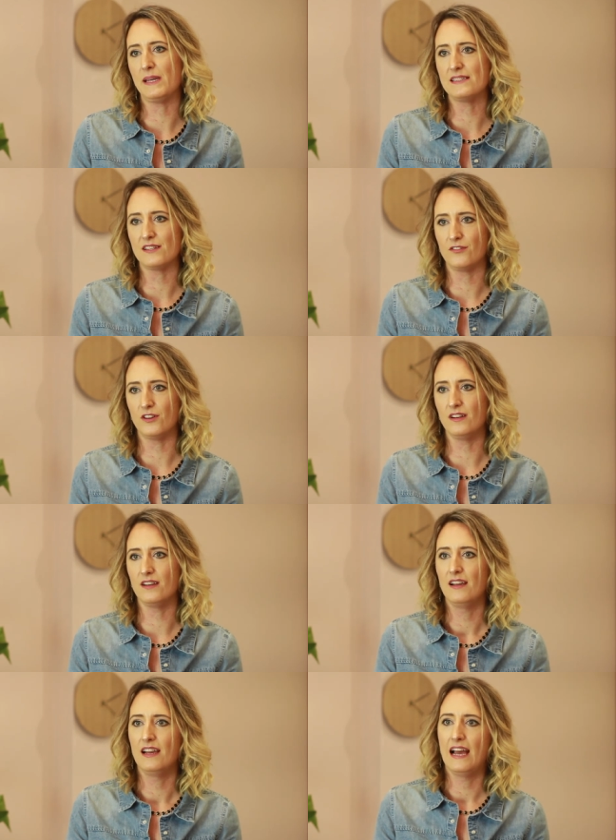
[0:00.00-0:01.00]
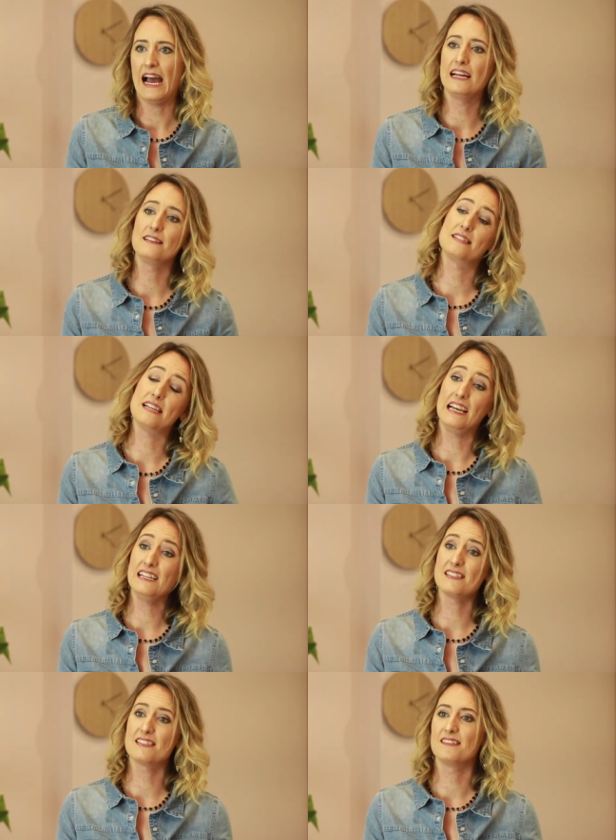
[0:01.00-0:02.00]
different and sell
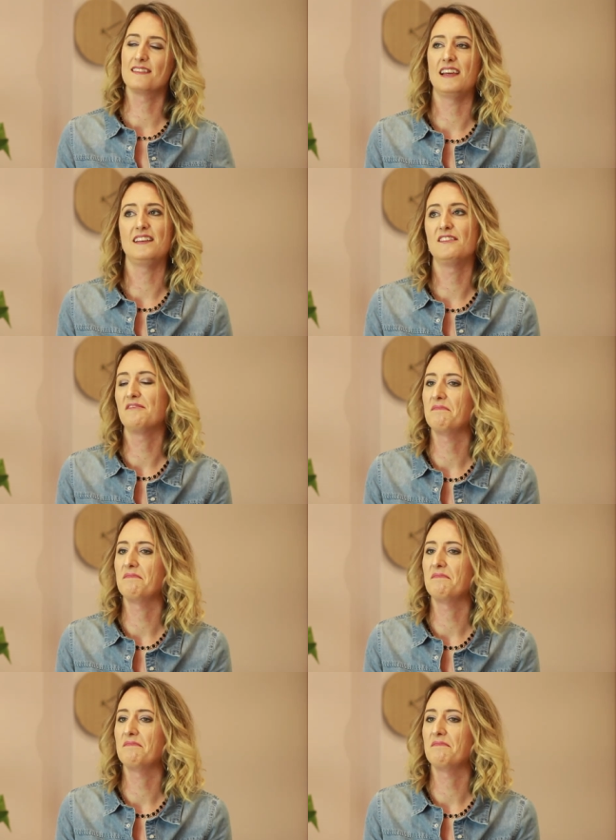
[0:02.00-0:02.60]
it, then